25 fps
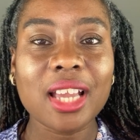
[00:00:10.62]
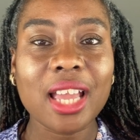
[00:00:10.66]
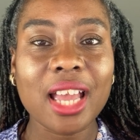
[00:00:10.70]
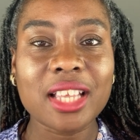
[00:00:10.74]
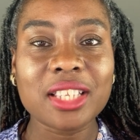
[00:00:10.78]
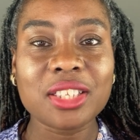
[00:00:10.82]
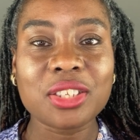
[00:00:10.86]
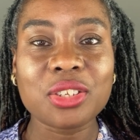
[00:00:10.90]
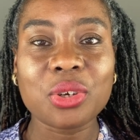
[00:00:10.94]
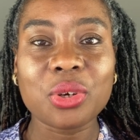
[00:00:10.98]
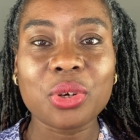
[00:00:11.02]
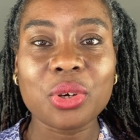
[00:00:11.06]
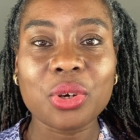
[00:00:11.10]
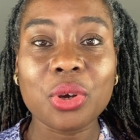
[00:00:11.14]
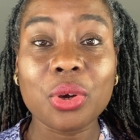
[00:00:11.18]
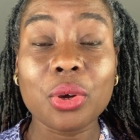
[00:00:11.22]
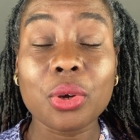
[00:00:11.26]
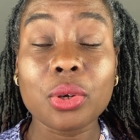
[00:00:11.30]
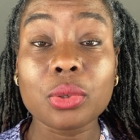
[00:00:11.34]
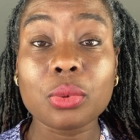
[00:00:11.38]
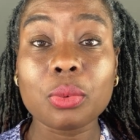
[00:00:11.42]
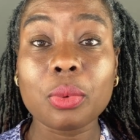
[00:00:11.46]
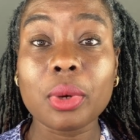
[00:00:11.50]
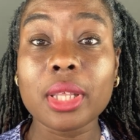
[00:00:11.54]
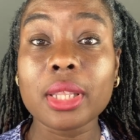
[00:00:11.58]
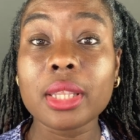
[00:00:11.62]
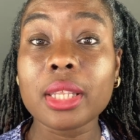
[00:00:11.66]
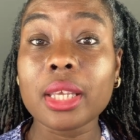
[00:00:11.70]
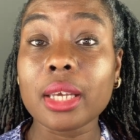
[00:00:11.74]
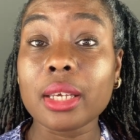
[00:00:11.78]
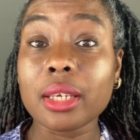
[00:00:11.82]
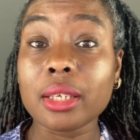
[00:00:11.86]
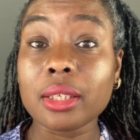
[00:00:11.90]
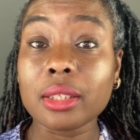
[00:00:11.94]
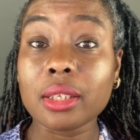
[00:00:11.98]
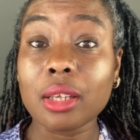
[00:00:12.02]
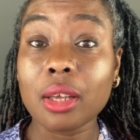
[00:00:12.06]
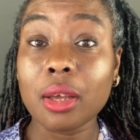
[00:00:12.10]
cancer occurs when
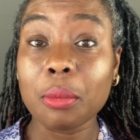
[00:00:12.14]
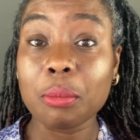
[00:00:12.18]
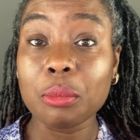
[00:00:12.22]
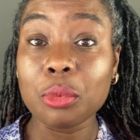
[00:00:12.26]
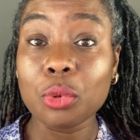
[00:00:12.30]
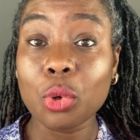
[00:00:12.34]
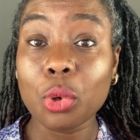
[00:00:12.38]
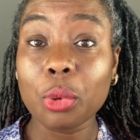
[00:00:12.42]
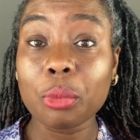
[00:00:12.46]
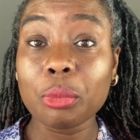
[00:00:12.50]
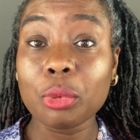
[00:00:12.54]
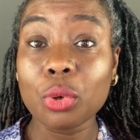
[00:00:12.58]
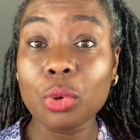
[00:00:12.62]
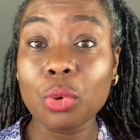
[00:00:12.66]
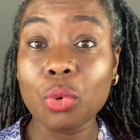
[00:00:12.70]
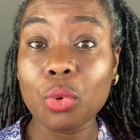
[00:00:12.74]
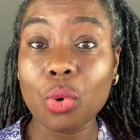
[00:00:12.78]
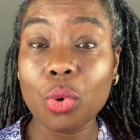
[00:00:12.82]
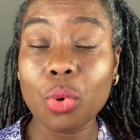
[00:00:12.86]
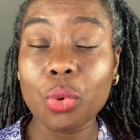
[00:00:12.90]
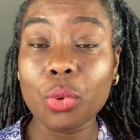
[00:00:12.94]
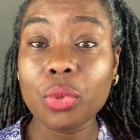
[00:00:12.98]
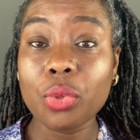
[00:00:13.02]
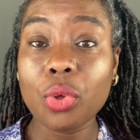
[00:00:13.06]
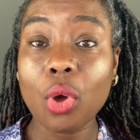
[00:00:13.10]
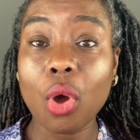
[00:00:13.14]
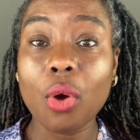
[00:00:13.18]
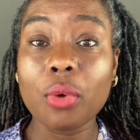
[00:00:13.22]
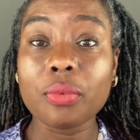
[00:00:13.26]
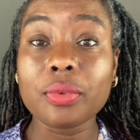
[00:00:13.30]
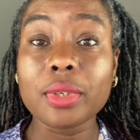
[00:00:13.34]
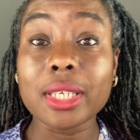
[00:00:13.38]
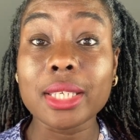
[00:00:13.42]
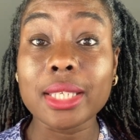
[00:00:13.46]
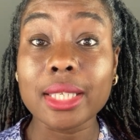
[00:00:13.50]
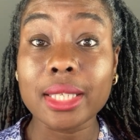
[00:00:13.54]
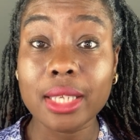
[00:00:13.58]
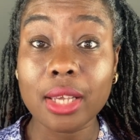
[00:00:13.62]
there's abnormal growth of
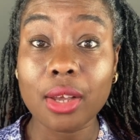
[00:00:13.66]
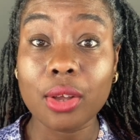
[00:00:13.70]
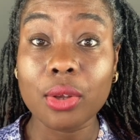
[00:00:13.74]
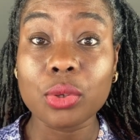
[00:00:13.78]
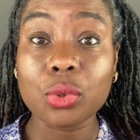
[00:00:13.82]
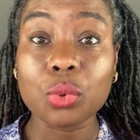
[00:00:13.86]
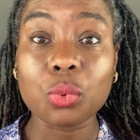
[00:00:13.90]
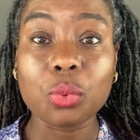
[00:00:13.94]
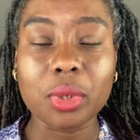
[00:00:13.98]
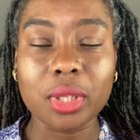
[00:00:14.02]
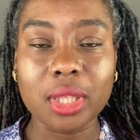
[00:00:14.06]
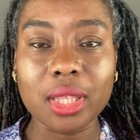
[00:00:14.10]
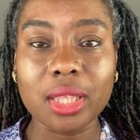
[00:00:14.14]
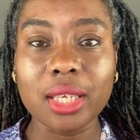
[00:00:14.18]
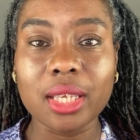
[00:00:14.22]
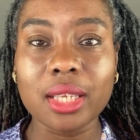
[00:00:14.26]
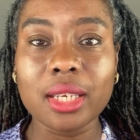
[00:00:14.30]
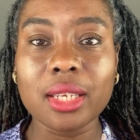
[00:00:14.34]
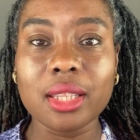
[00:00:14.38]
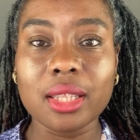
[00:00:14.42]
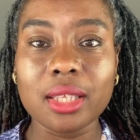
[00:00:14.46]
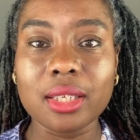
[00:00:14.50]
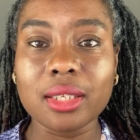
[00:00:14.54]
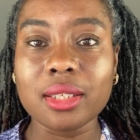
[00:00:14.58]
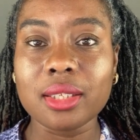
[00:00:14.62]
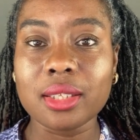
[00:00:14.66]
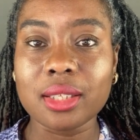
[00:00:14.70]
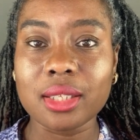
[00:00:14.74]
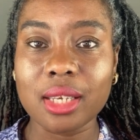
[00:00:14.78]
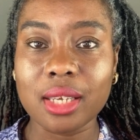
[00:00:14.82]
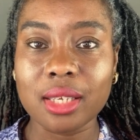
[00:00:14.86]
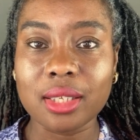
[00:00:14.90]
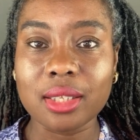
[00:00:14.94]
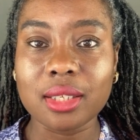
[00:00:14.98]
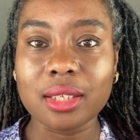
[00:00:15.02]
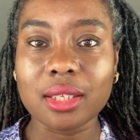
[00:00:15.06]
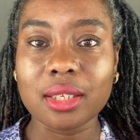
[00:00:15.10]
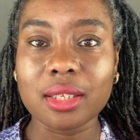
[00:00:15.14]
the cells within these
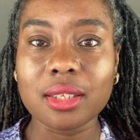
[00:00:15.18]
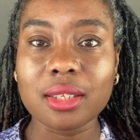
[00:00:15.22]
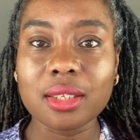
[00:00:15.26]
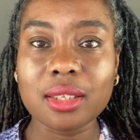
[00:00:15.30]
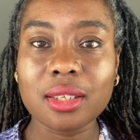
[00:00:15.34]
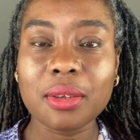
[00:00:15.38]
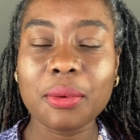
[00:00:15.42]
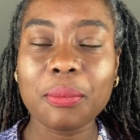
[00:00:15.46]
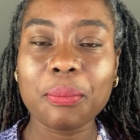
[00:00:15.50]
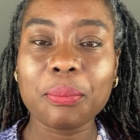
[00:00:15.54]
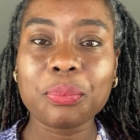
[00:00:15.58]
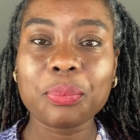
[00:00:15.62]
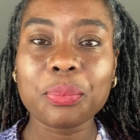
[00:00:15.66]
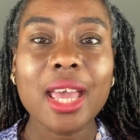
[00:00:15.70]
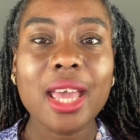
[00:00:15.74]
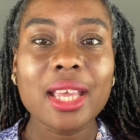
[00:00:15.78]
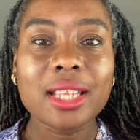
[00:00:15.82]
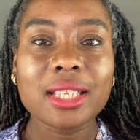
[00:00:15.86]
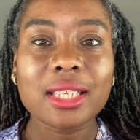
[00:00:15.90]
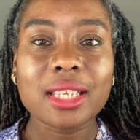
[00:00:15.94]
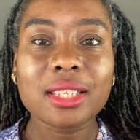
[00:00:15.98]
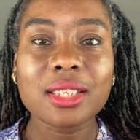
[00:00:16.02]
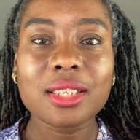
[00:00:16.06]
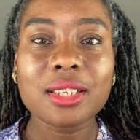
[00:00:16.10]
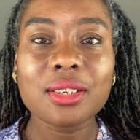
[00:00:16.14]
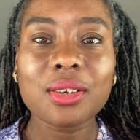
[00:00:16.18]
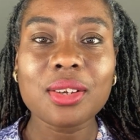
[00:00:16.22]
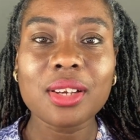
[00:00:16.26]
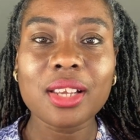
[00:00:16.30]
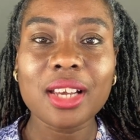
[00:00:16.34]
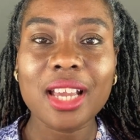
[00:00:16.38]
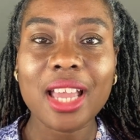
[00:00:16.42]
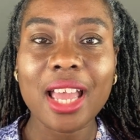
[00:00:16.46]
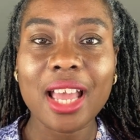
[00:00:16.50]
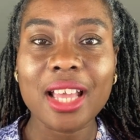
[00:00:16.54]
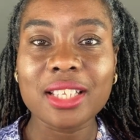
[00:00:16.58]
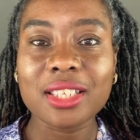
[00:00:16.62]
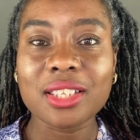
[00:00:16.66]
testes. Testicular
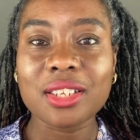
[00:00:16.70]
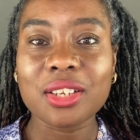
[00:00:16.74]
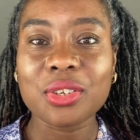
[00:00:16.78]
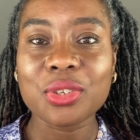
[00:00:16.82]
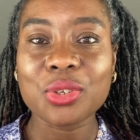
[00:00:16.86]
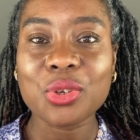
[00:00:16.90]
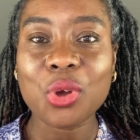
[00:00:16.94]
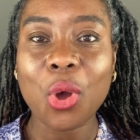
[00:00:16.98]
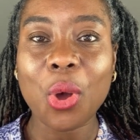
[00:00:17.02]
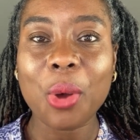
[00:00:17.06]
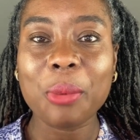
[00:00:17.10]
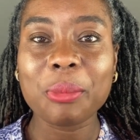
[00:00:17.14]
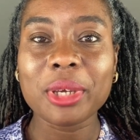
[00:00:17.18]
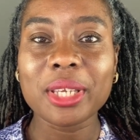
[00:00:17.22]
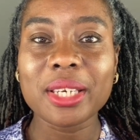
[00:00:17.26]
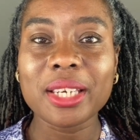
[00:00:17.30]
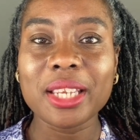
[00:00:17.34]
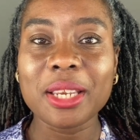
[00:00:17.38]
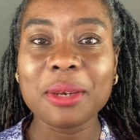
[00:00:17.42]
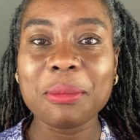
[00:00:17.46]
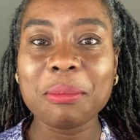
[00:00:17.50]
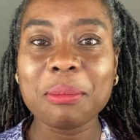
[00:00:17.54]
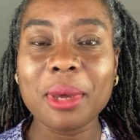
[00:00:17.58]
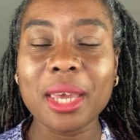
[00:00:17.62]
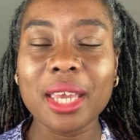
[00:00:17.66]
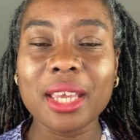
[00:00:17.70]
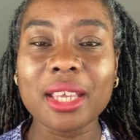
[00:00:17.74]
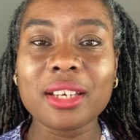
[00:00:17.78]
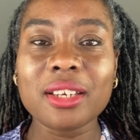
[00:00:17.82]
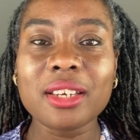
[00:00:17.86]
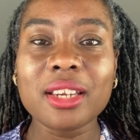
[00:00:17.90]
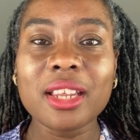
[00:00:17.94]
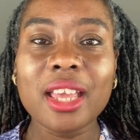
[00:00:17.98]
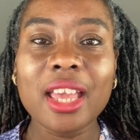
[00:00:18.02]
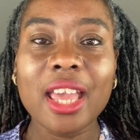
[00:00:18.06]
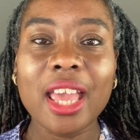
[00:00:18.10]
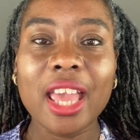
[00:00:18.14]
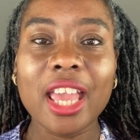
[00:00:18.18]
cancer is common in men
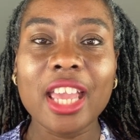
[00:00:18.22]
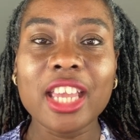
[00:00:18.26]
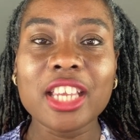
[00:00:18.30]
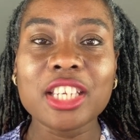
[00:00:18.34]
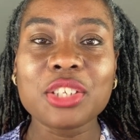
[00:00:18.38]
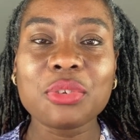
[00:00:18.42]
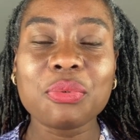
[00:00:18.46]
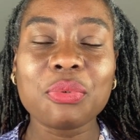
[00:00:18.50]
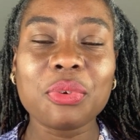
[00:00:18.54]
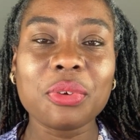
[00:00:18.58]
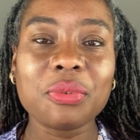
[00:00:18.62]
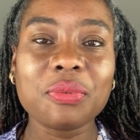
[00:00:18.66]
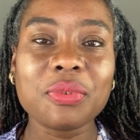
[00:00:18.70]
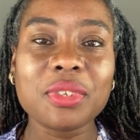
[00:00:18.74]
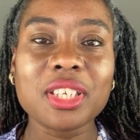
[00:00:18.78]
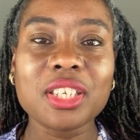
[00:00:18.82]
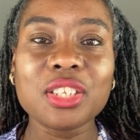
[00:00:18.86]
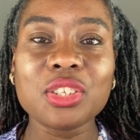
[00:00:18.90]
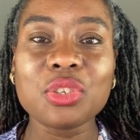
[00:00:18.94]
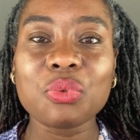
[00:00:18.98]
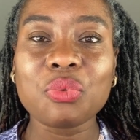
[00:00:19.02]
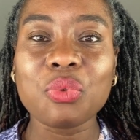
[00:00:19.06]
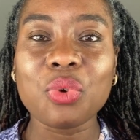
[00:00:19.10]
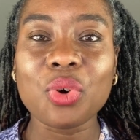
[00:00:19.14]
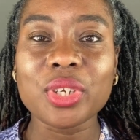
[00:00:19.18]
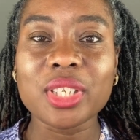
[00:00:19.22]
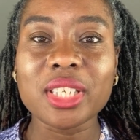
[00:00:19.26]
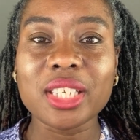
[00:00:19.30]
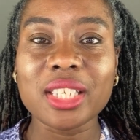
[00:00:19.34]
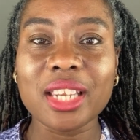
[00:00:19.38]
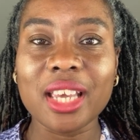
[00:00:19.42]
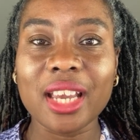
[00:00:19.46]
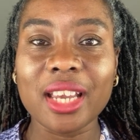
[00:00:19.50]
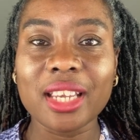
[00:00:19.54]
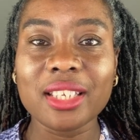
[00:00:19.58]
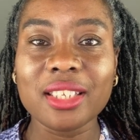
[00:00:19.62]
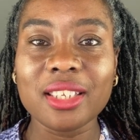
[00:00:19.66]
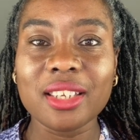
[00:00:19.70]
aged 15 to
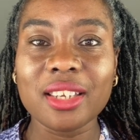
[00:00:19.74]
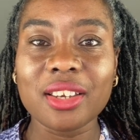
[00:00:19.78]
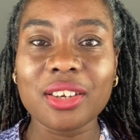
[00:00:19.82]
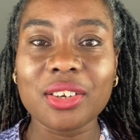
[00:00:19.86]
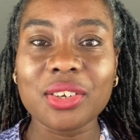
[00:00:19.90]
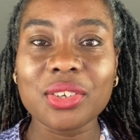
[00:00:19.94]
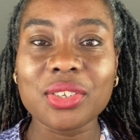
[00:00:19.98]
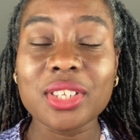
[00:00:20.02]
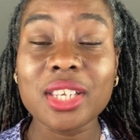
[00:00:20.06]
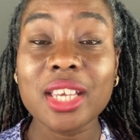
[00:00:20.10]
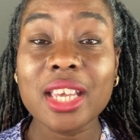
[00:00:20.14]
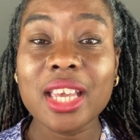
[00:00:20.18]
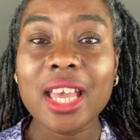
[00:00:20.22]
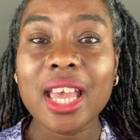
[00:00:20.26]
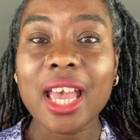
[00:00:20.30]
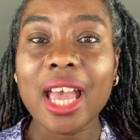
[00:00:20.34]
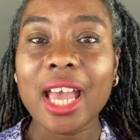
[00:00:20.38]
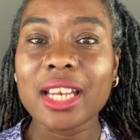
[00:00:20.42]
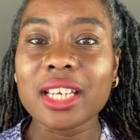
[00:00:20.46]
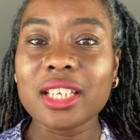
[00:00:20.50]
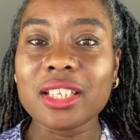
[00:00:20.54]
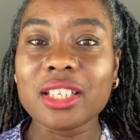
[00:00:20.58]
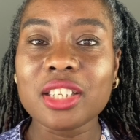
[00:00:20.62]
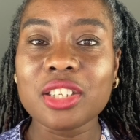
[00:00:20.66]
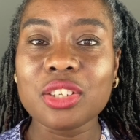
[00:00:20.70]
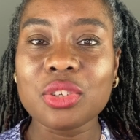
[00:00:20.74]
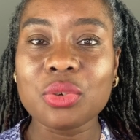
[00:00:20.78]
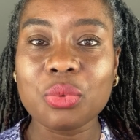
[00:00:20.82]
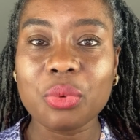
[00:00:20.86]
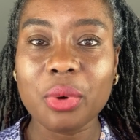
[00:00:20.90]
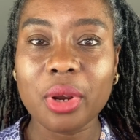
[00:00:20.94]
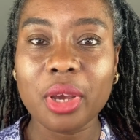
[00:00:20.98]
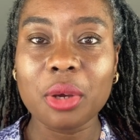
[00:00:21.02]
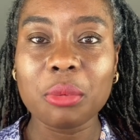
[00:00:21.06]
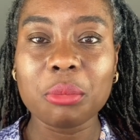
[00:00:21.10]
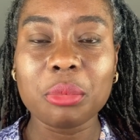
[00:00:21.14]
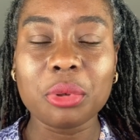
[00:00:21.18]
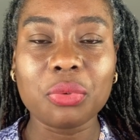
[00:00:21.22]
49 years and it is
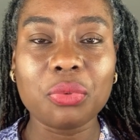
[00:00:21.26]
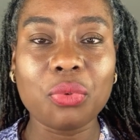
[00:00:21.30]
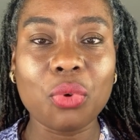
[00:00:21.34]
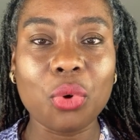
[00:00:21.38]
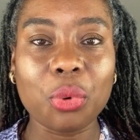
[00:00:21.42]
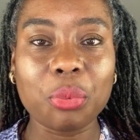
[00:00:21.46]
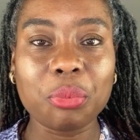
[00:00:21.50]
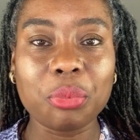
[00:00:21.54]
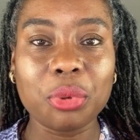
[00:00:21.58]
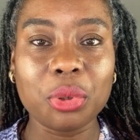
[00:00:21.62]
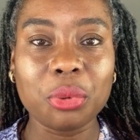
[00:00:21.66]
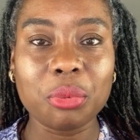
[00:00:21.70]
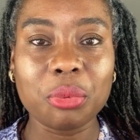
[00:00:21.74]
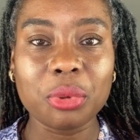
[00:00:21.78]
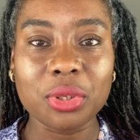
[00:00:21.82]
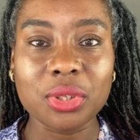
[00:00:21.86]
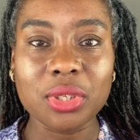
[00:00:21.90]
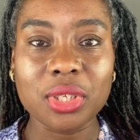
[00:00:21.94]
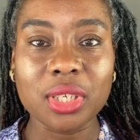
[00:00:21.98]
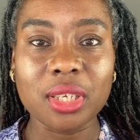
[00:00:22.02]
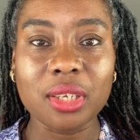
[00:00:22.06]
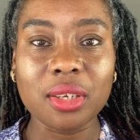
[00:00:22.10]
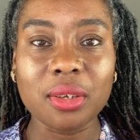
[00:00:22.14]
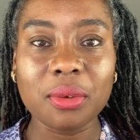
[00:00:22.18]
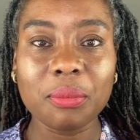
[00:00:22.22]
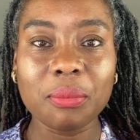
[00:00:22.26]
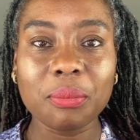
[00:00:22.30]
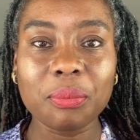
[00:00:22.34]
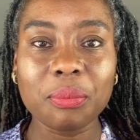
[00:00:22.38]
rare before puberty.